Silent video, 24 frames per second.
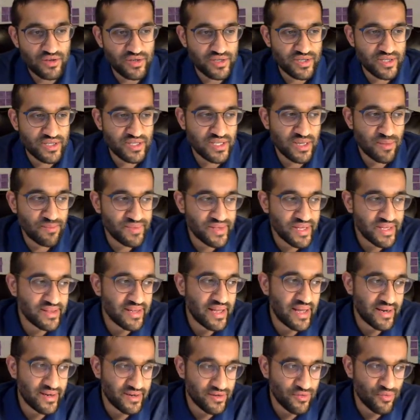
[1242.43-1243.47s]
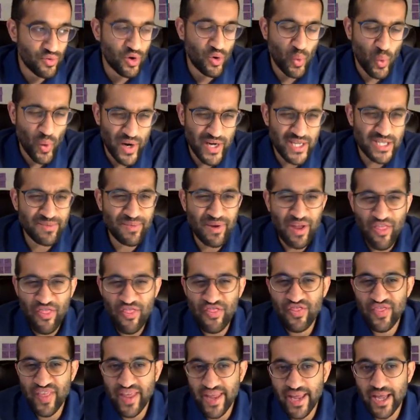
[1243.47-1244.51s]
something that requires me to
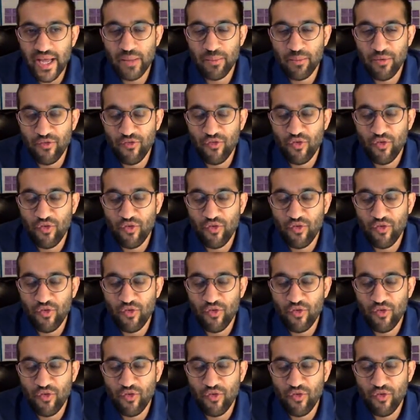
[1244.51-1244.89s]
think before